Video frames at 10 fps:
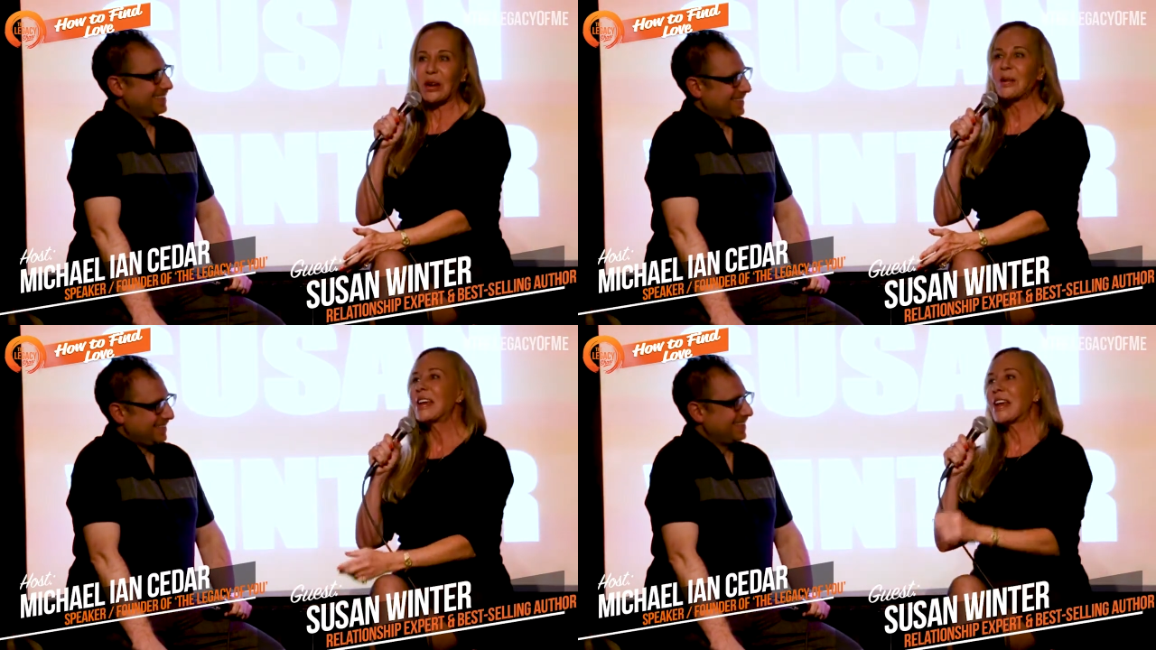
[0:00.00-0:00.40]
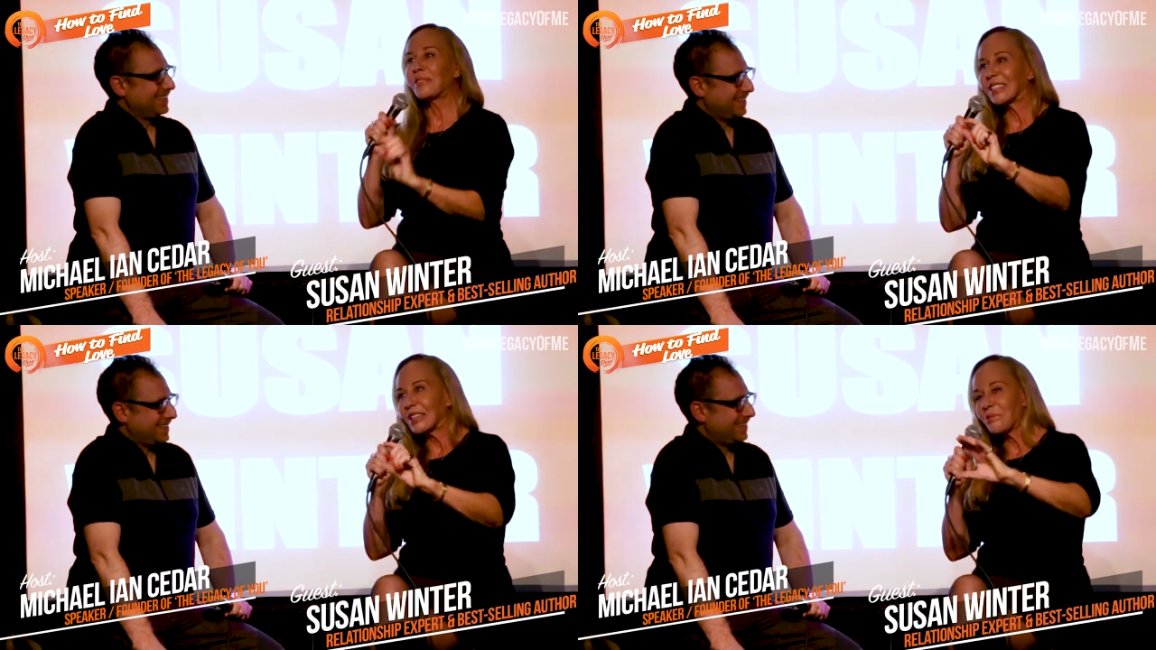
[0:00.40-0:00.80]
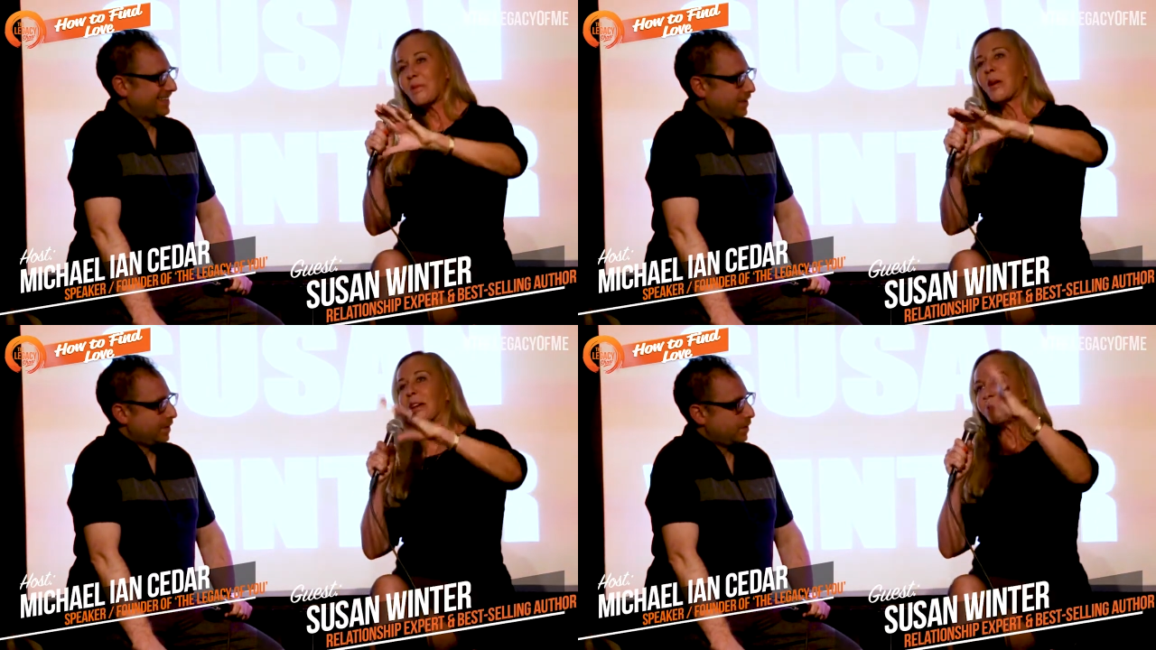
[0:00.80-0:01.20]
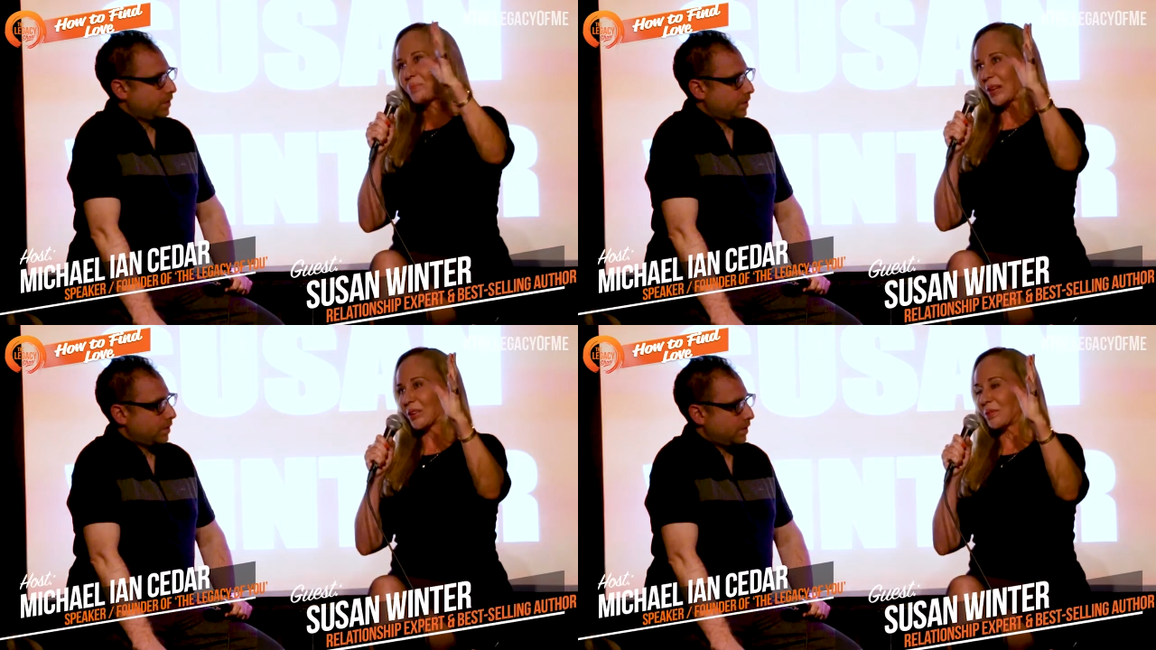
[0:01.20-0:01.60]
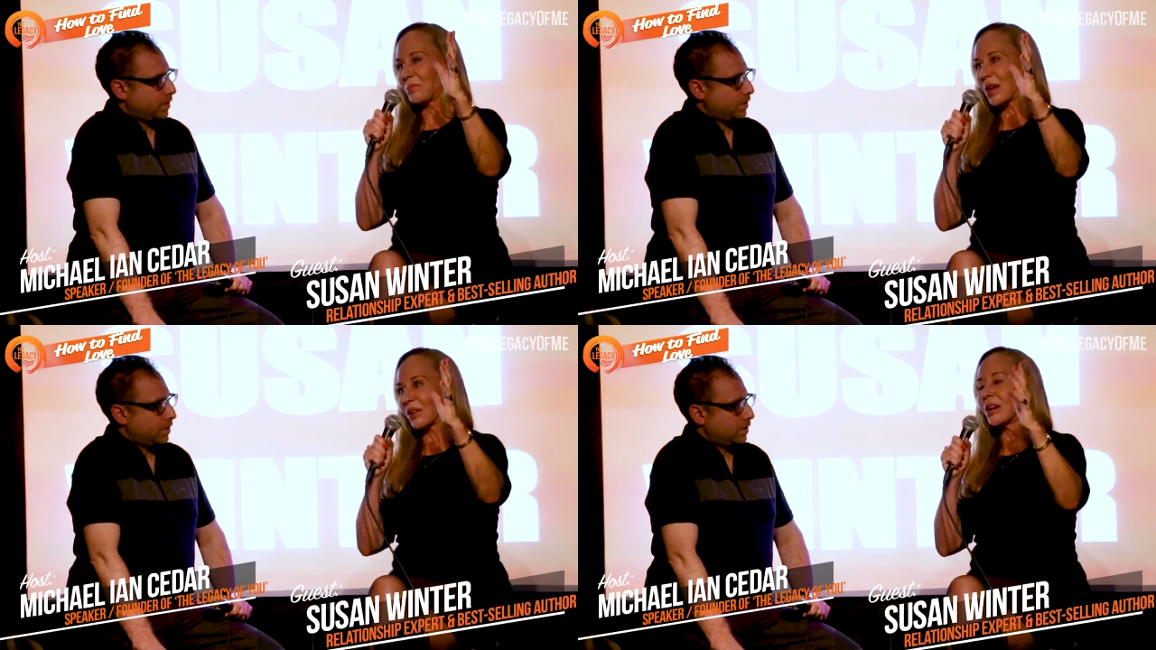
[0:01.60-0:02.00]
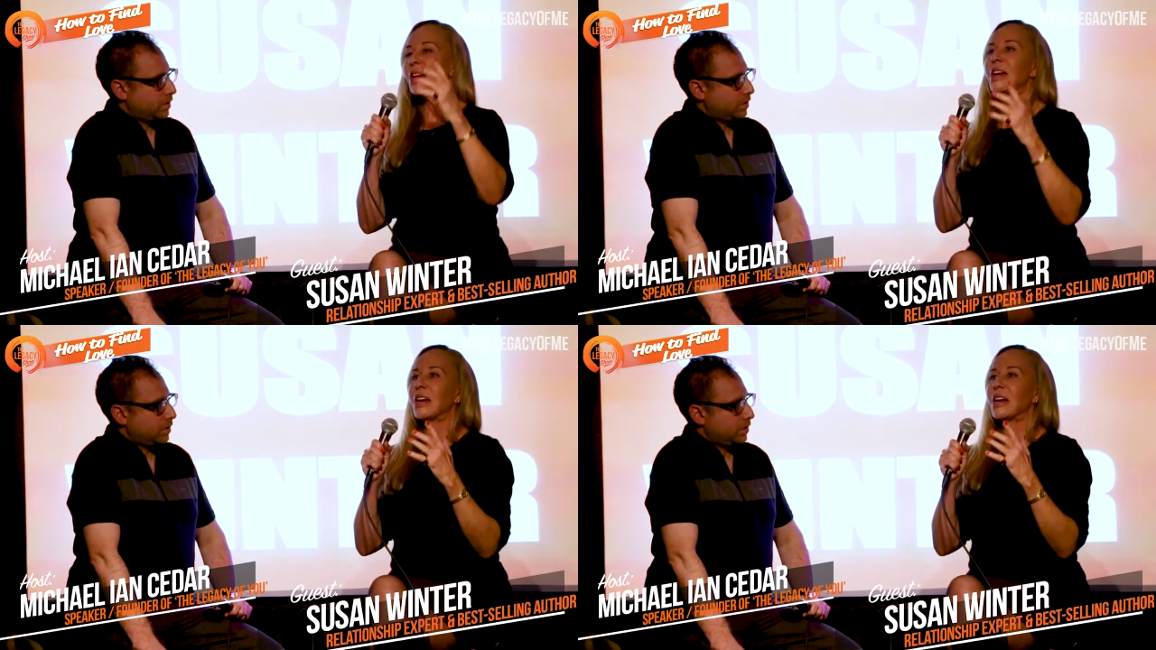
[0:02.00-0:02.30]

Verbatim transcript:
Speaker 1: You know, if it's, we want it bigger and better.